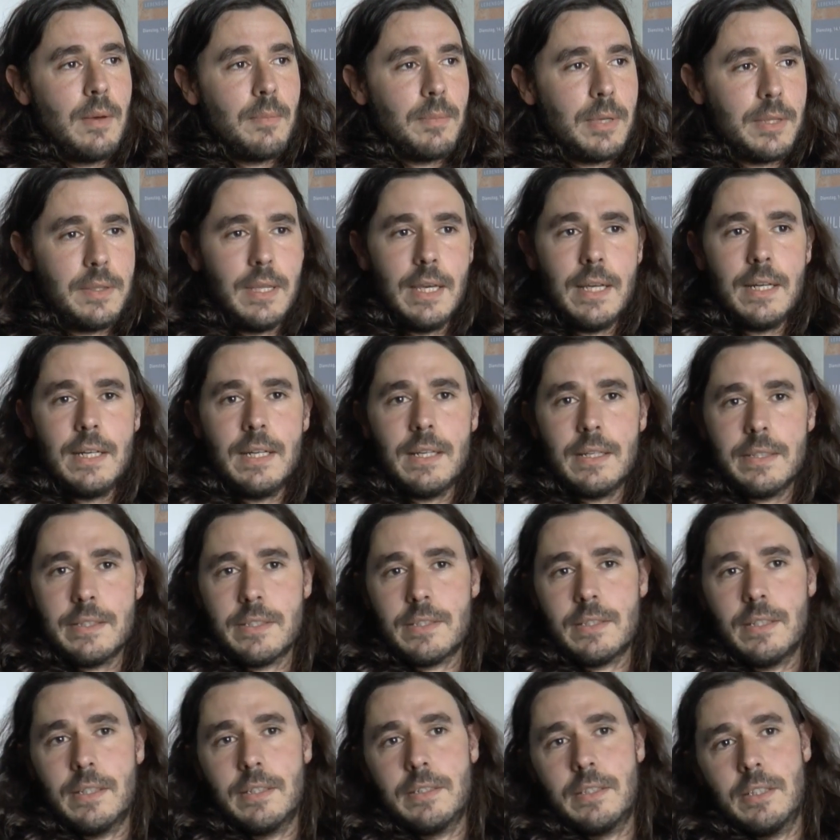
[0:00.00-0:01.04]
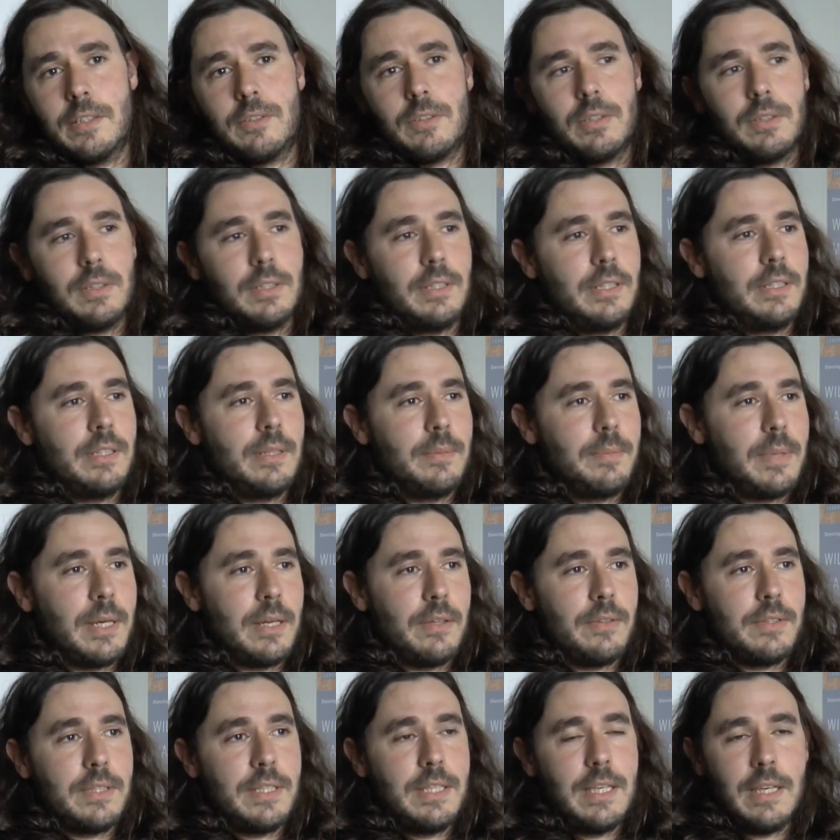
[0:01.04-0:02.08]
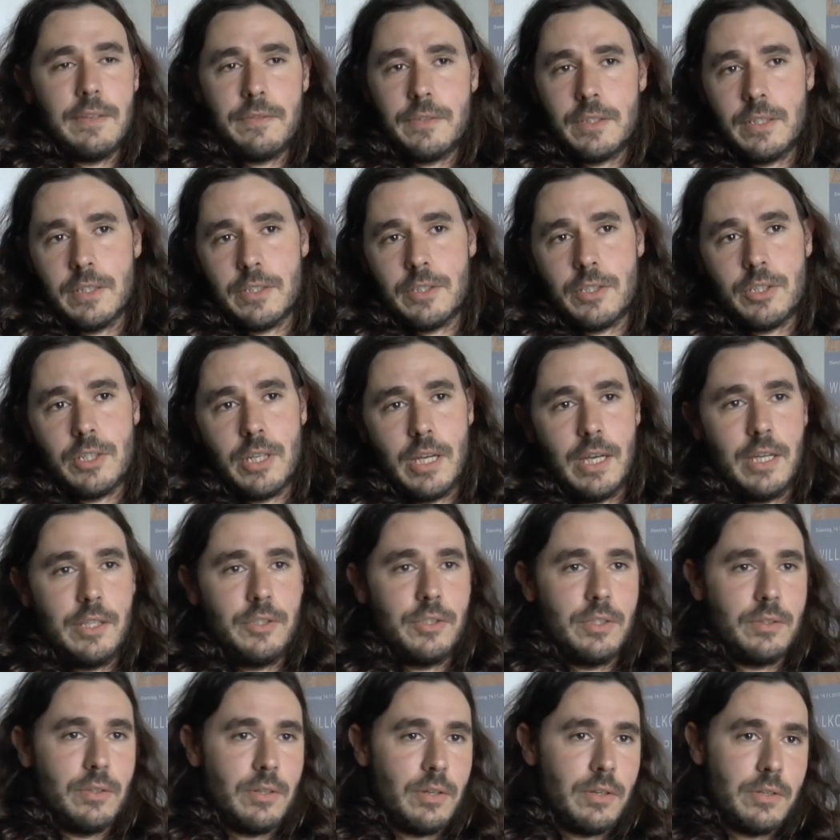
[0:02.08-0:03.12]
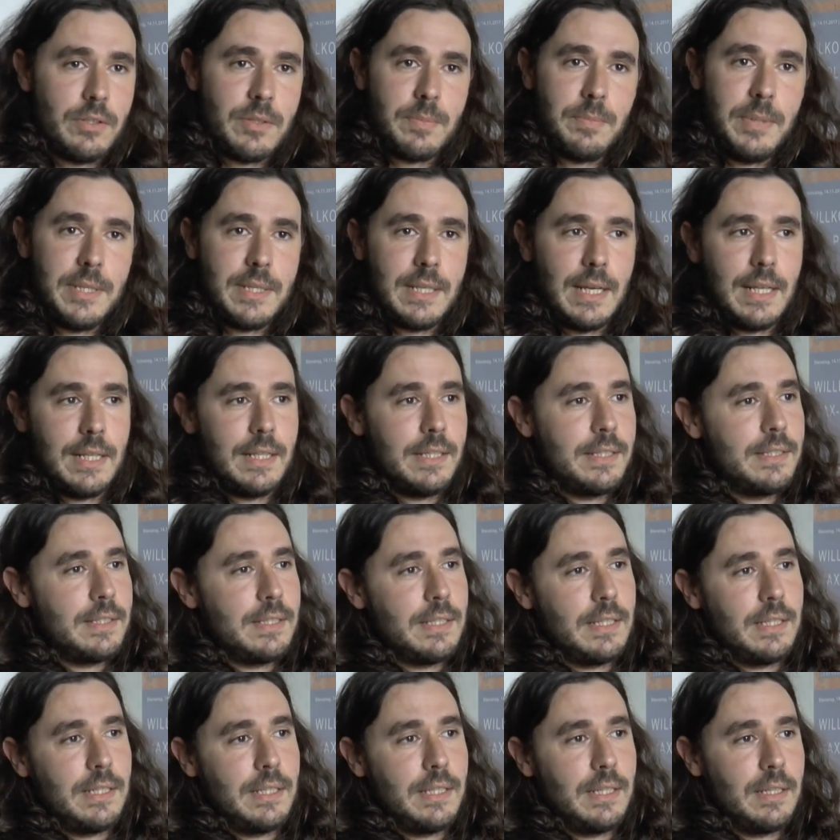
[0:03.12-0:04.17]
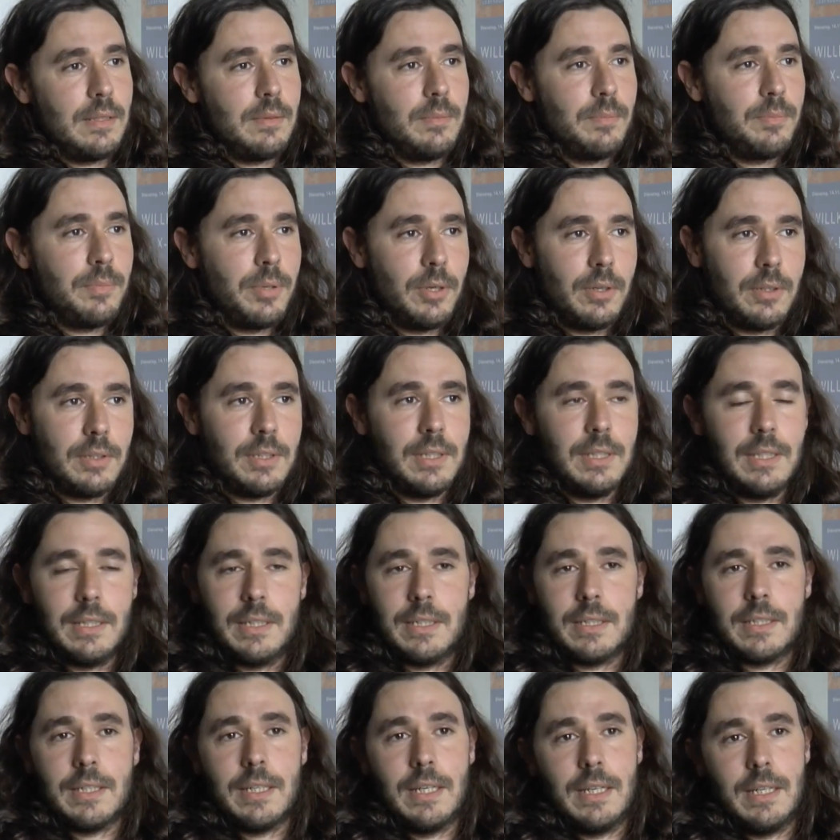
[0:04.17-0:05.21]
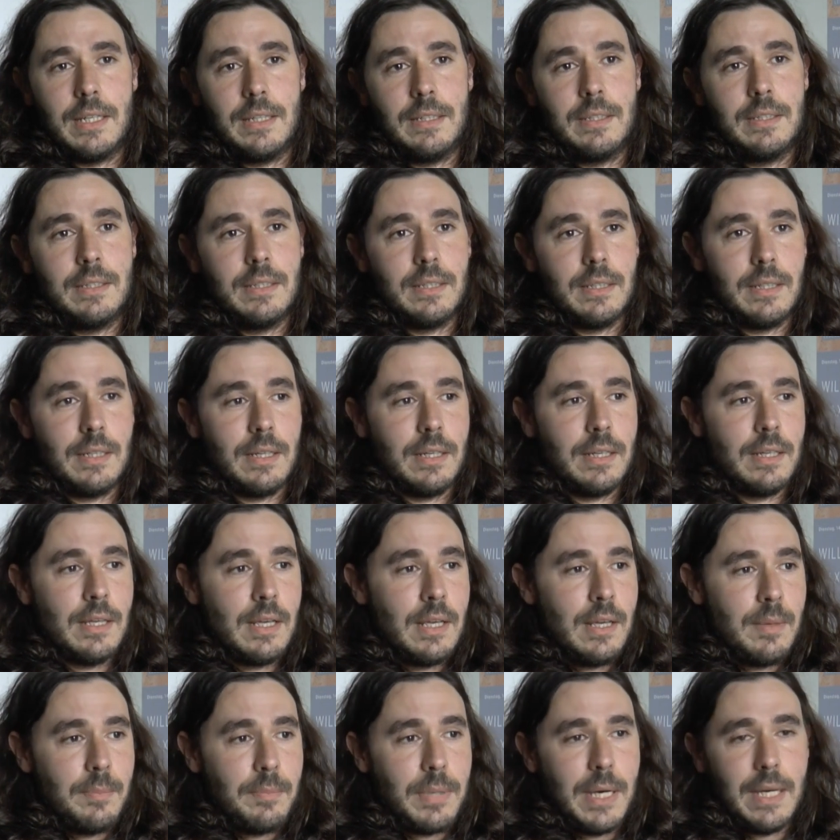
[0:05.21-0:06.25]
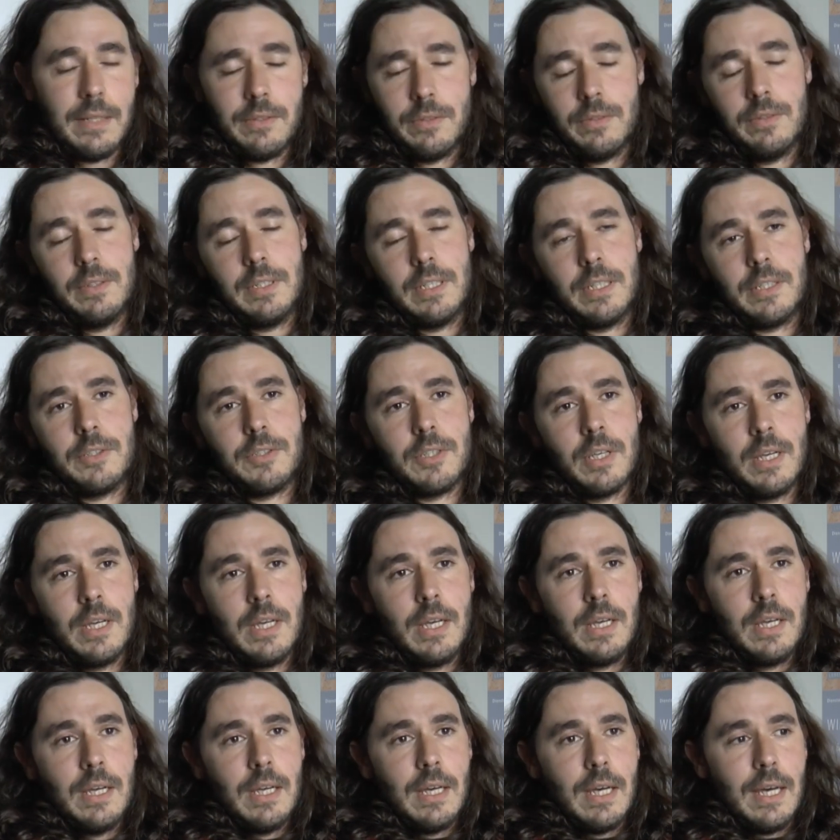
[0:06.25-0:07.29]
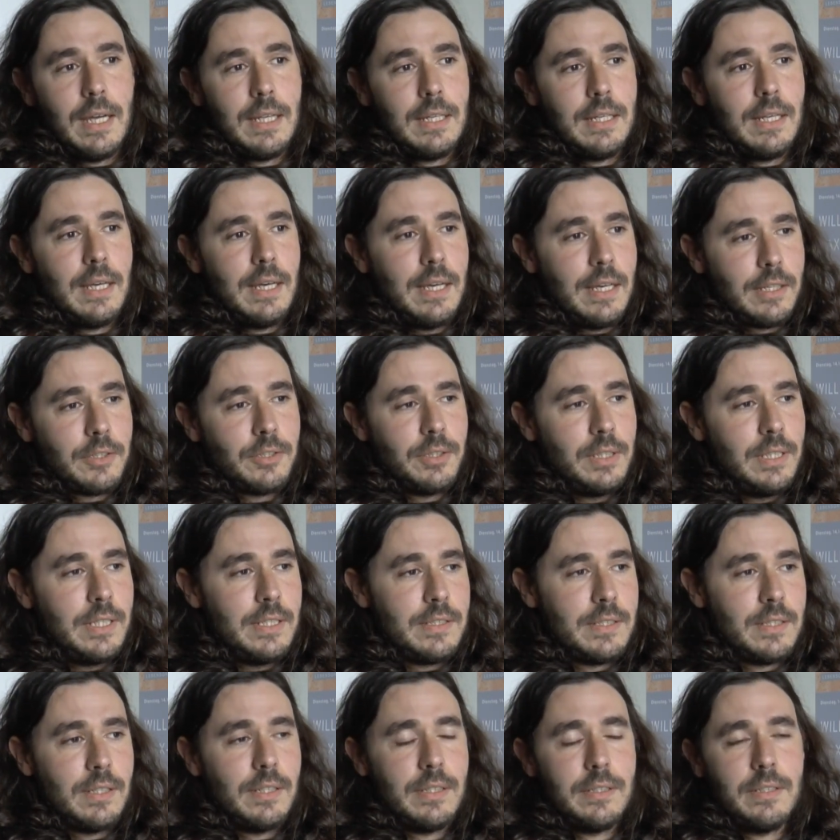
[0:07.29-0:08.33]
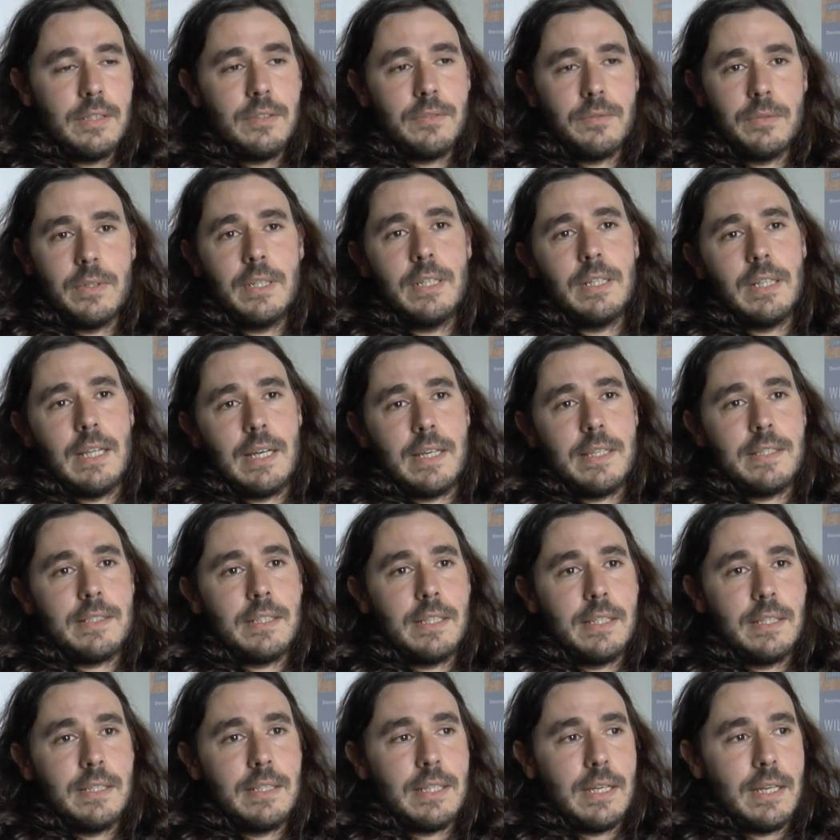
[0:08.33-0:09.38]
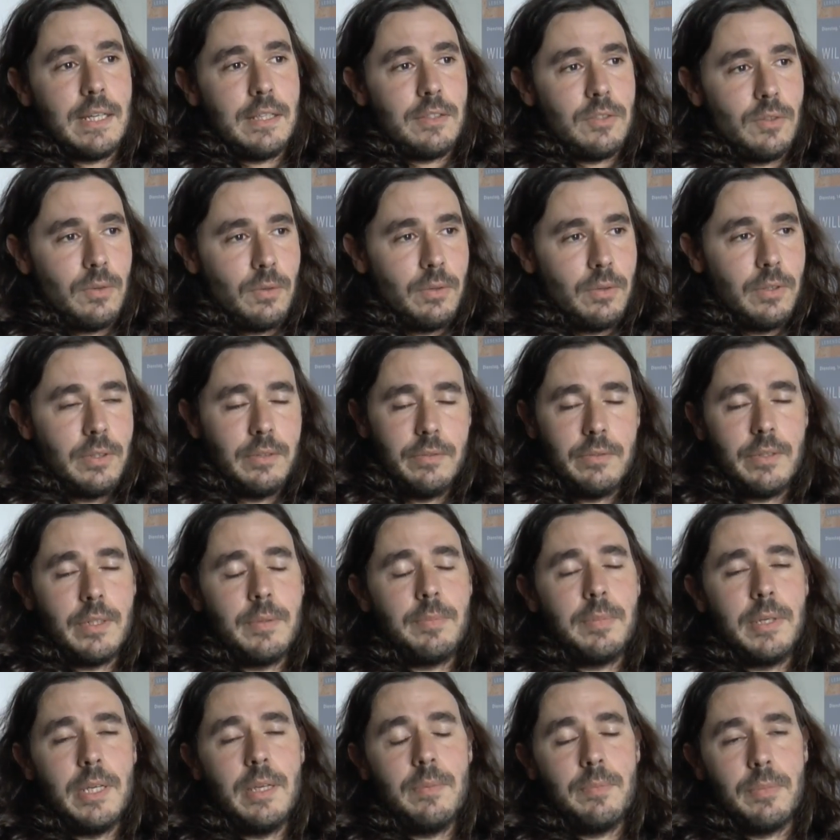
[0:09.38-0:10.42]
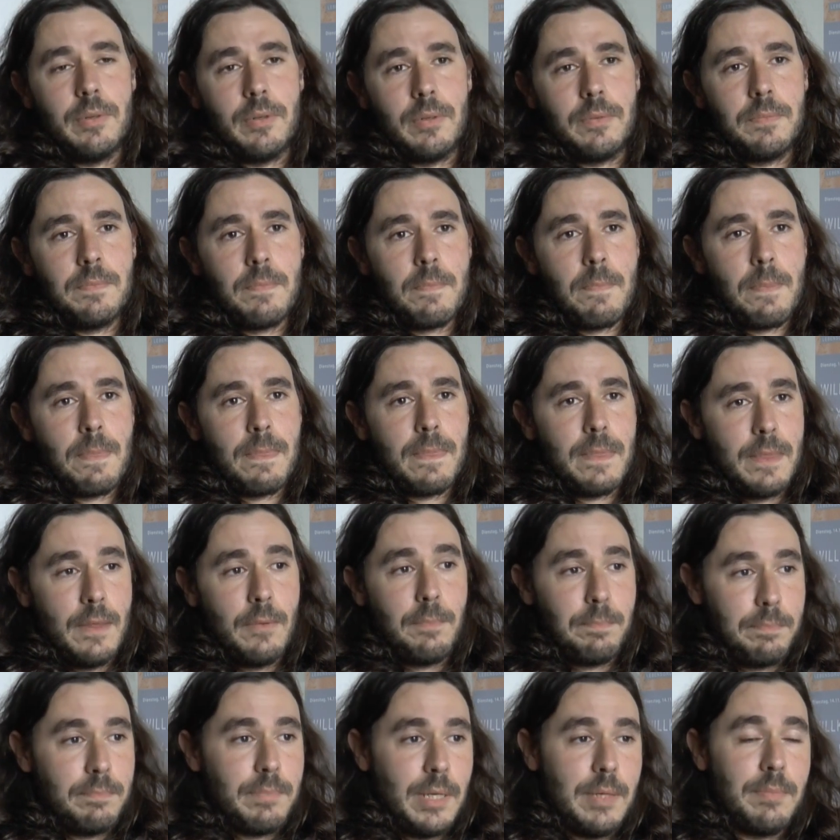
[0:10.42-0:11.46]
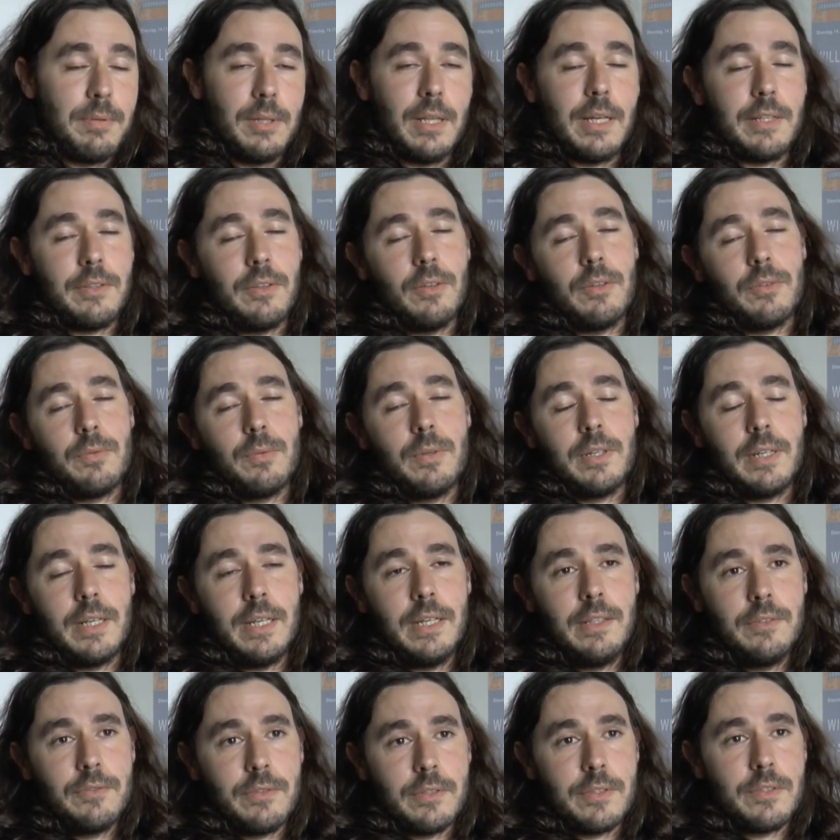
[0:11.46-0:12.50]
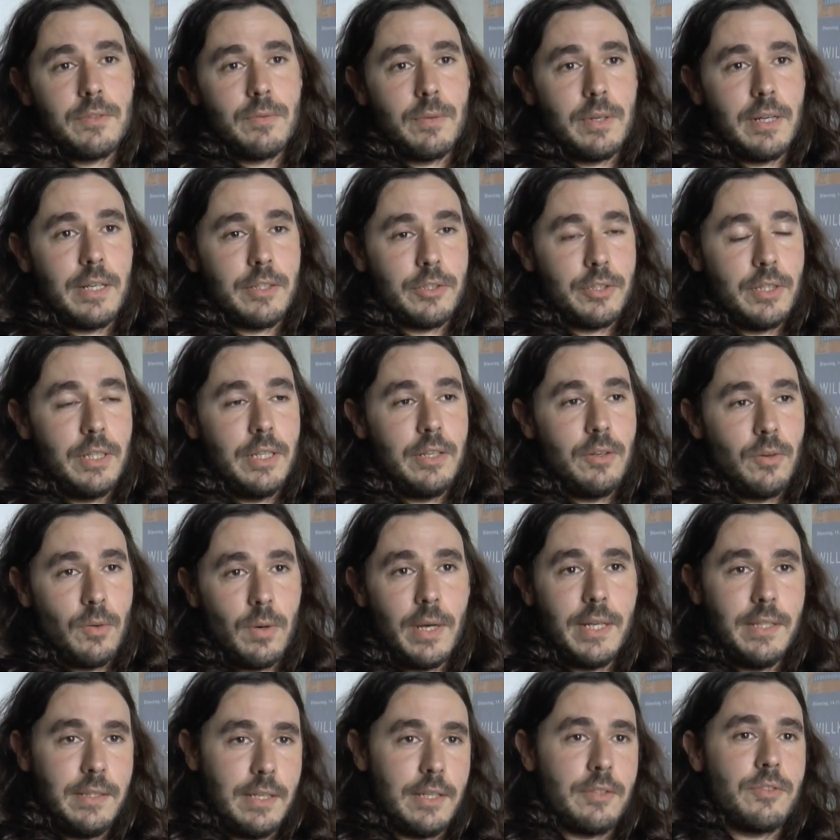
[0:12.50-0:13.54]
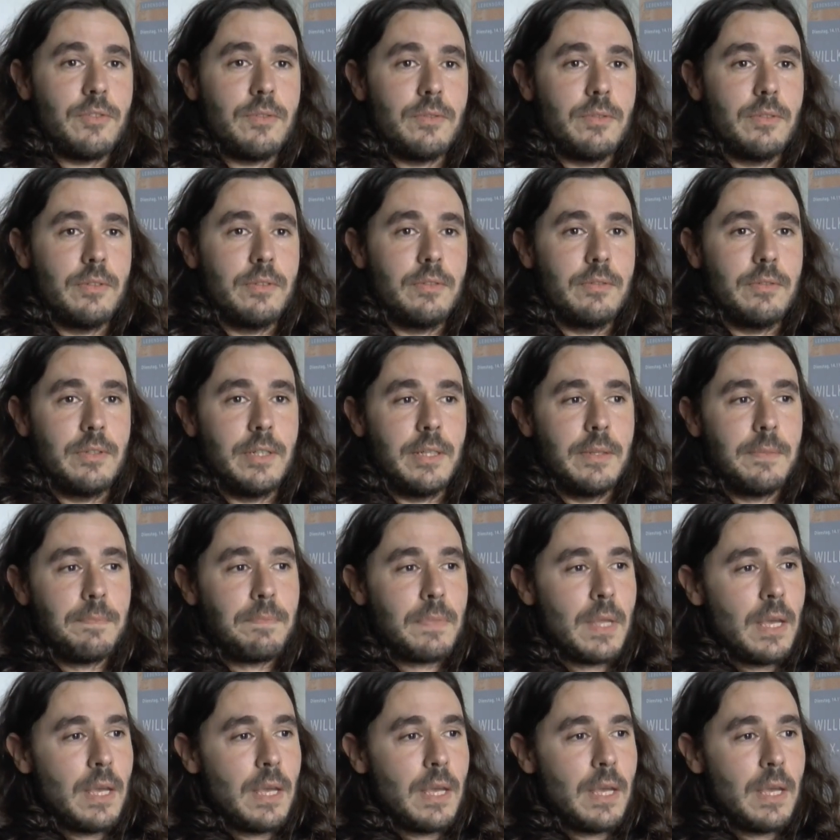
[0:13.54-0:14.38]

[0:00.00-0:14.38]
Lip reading: But then I started to learn about gift exchange and hospitality and potluck and patronage, and I actually started realizing that ordinary people, the people I thought were a hindrance, were actually quite extraordinary.